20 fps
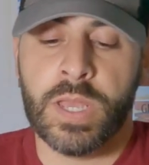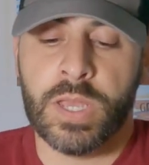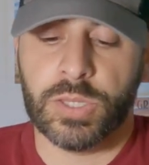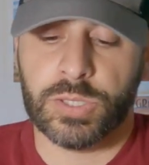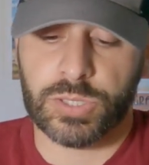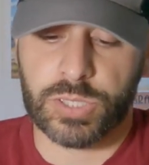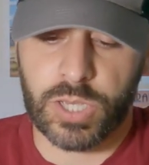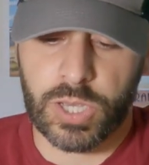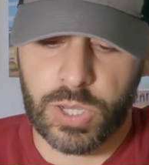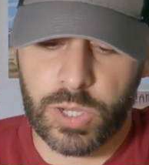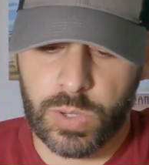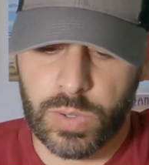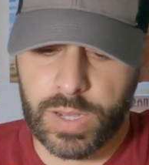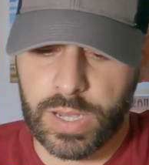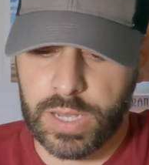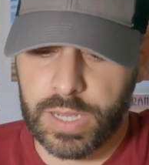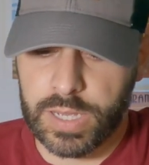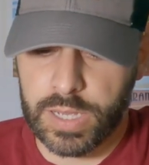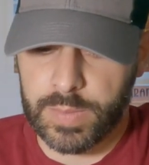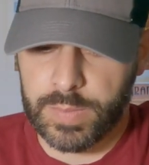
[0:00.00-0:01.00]
So
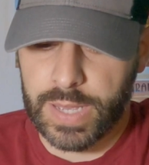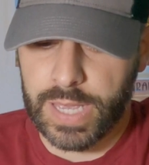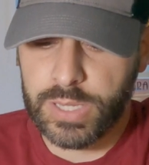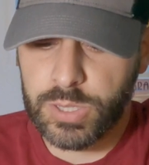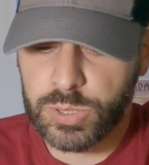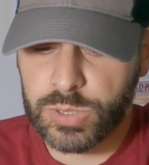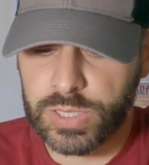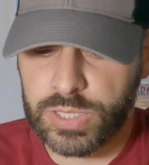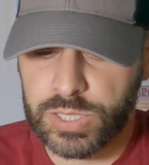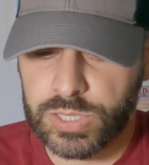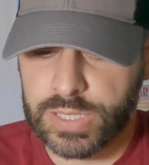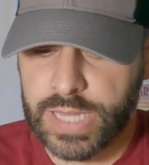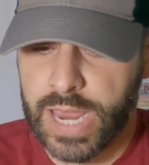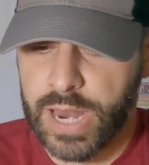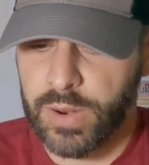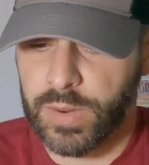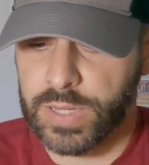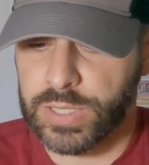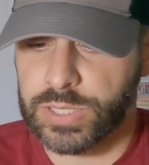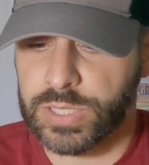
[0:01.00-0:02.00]
I usually just
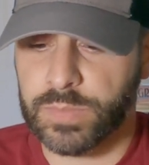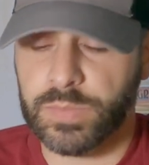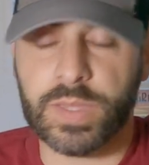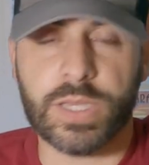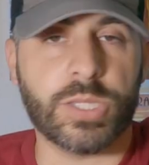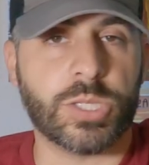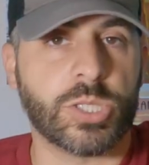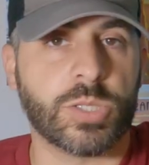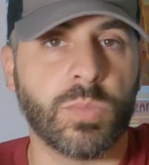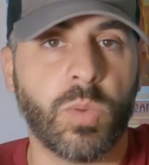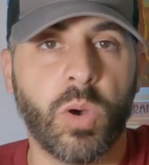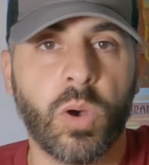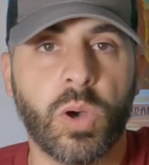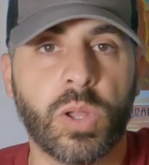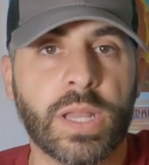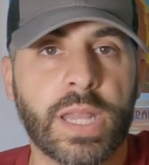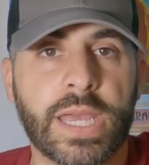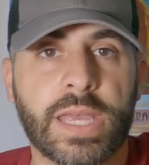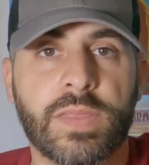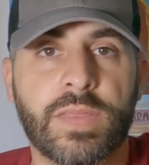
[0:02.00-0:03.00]
carry something
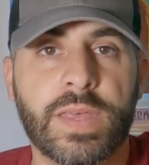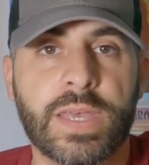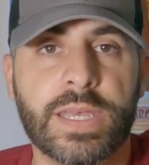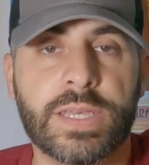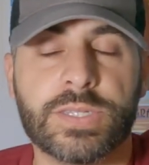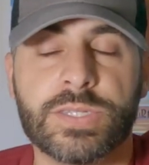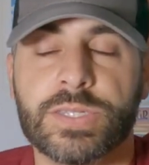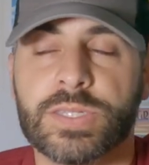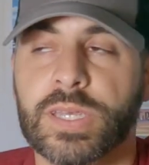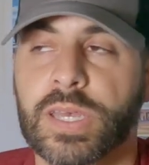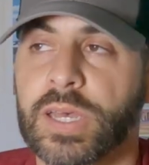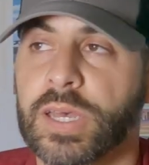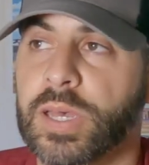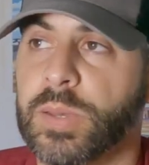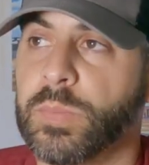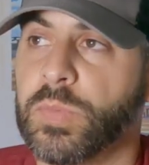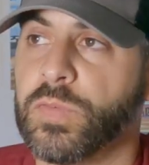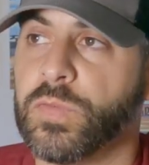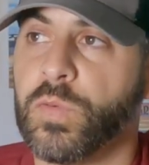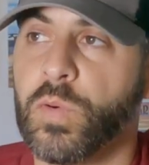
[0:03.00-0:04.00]
small like this.
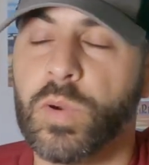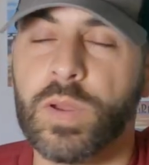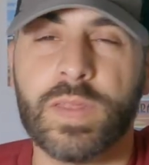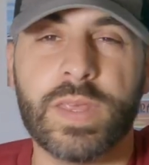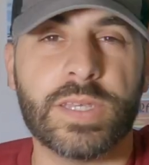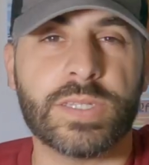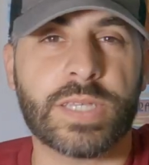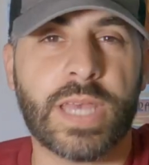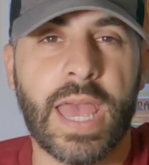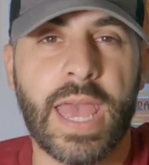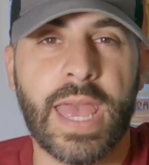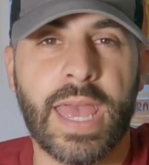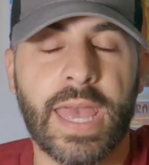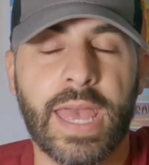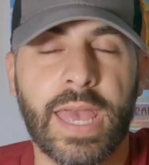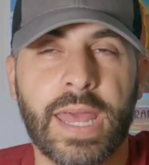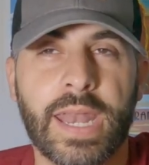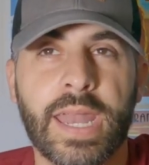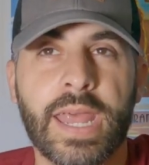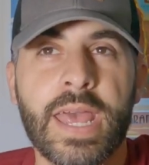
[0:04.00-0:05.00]
Before this, I
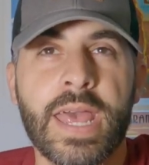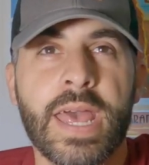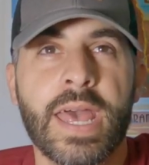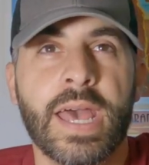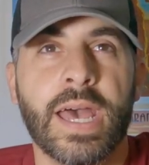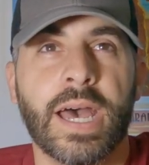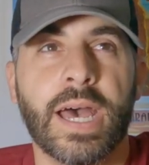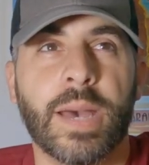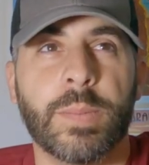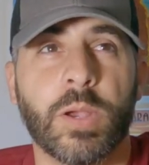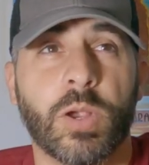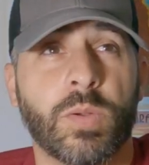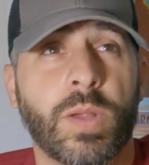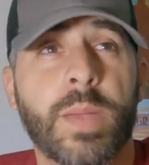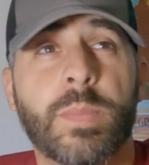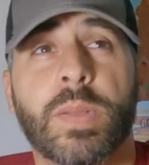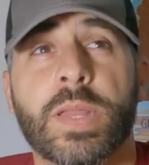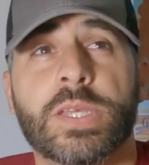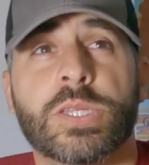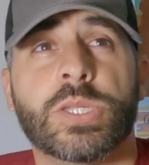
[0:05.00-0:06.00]
had a
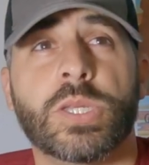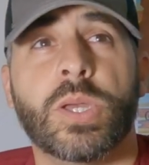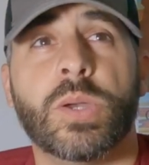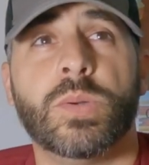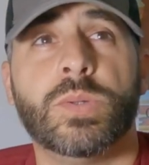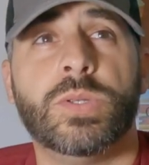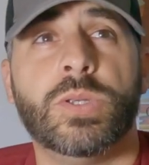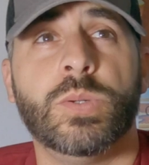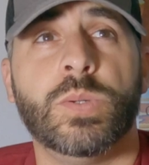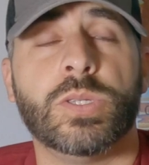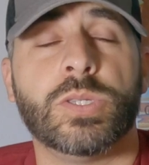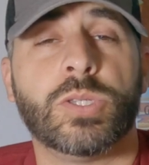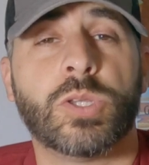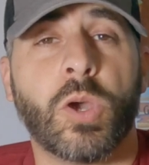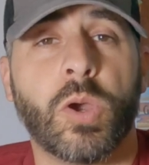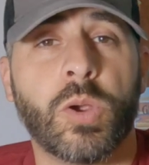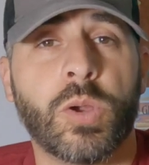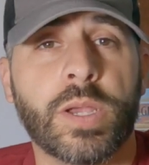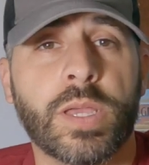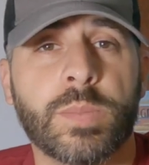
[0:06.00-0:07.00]
great place to go to is
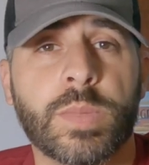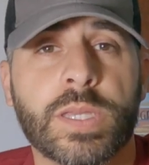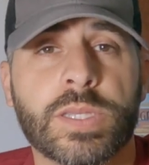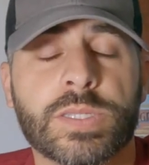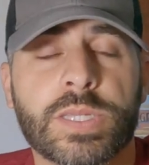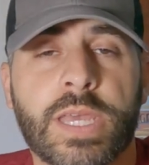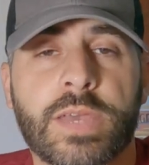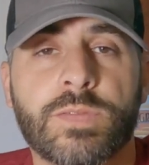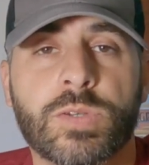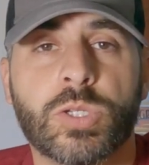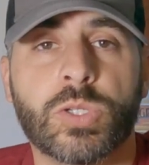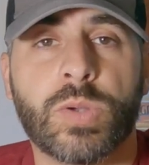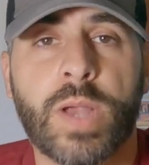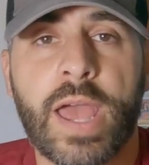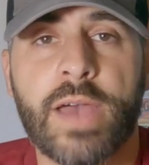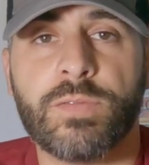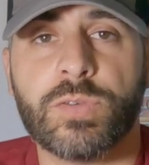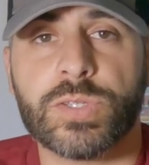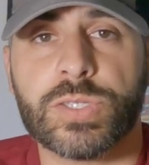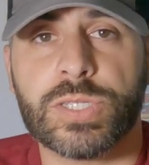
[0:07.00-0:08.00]
Target, because they have a
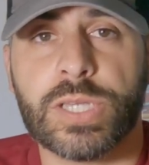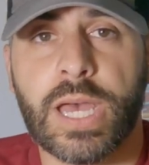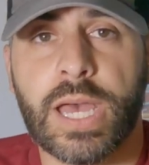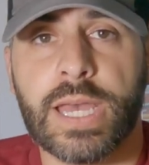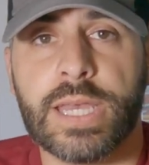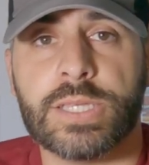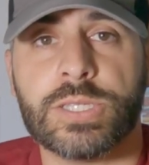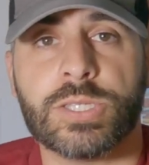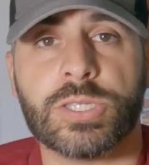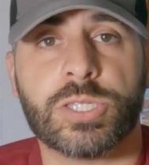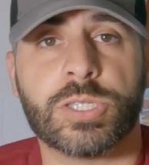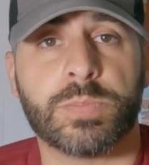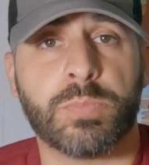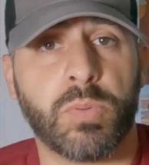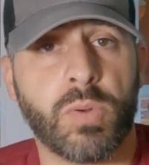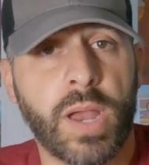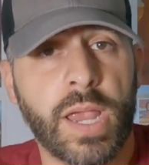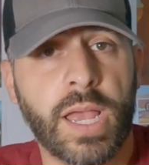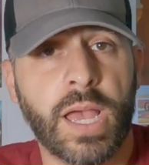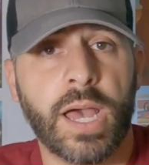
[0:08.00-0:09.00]
travel size
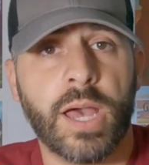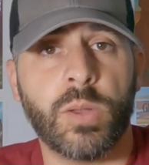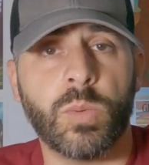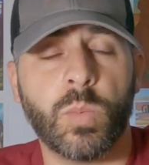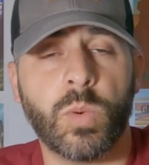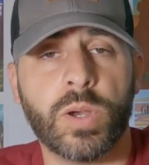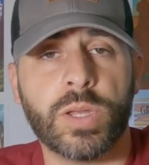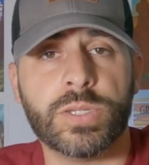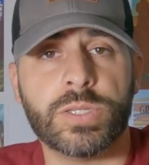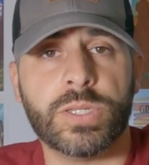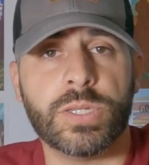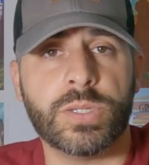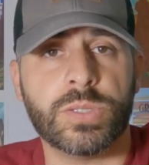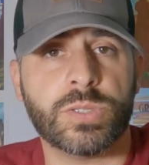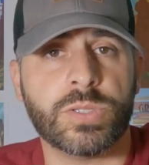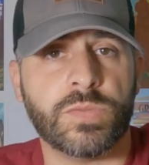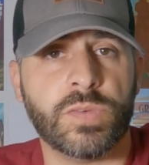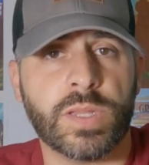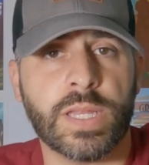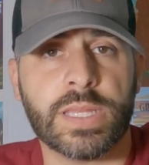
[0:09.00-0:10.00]
spray on one too.
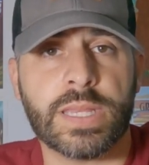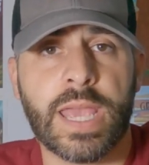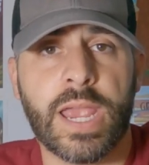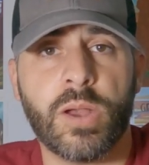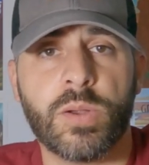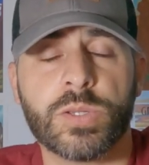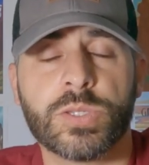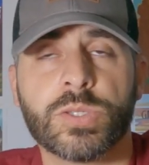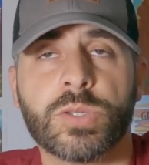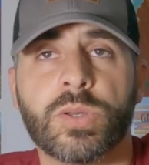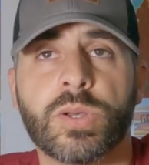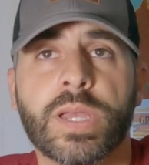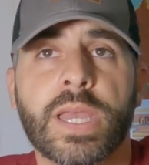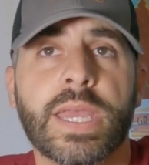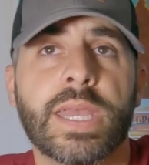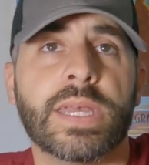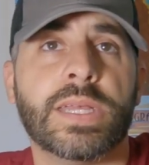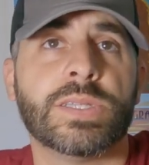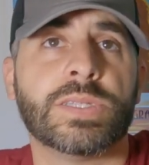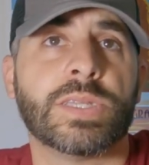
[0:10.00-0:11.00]
So if you like the aerosol
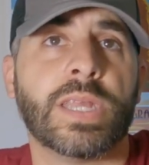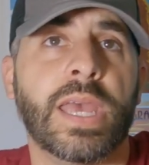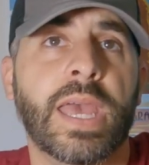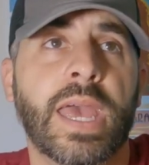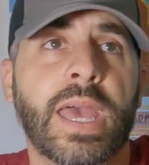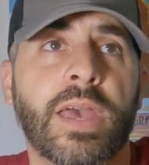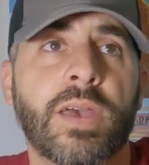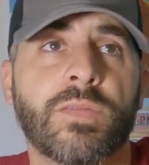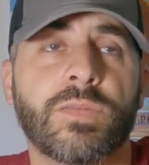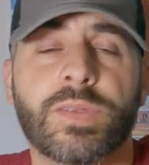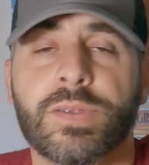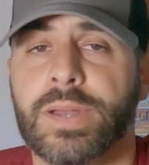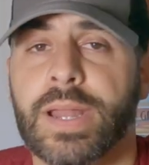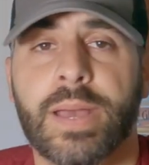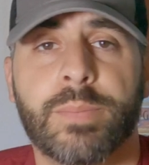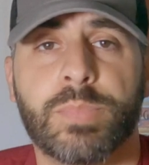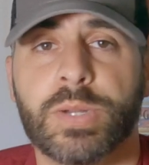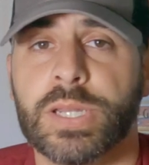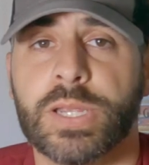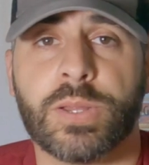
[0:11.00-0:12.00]
cans they have, they're
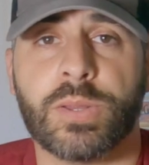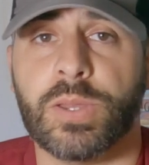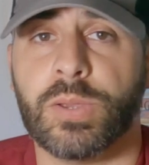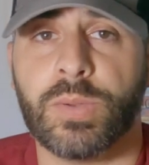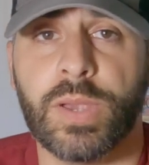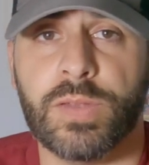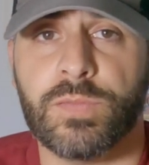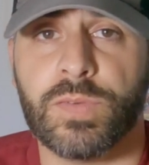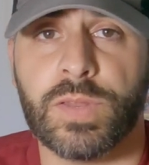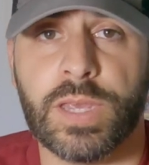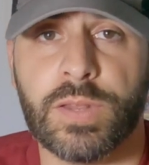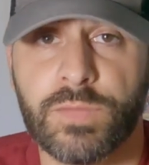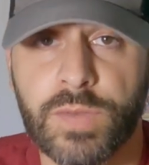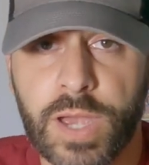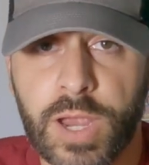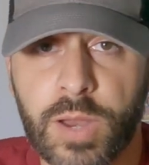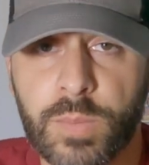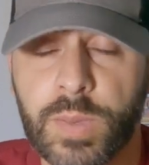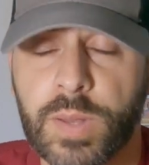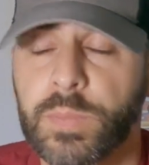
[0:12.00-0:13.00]
not particularly great for the
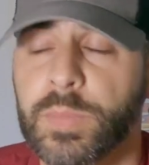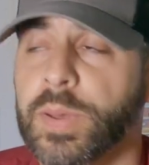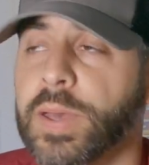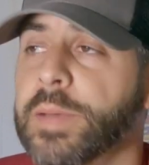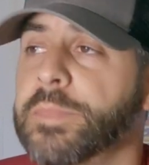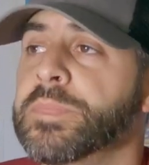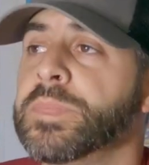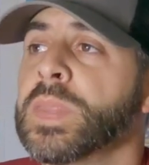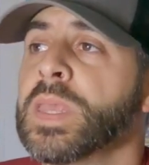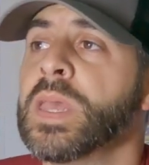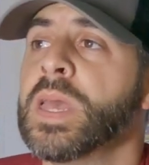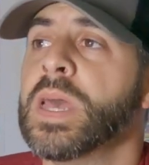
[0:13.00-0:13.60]
environment, but